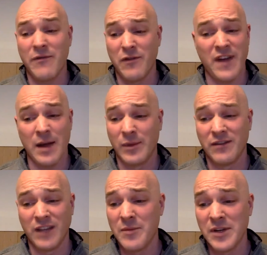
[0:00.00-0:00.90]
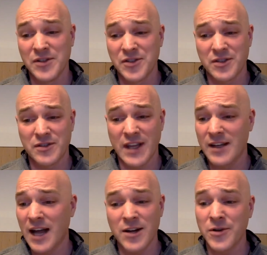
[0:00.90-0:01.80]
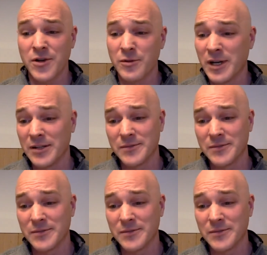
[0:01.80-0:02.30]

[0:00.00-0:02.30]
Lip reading: have a family of llamas that I don't know about,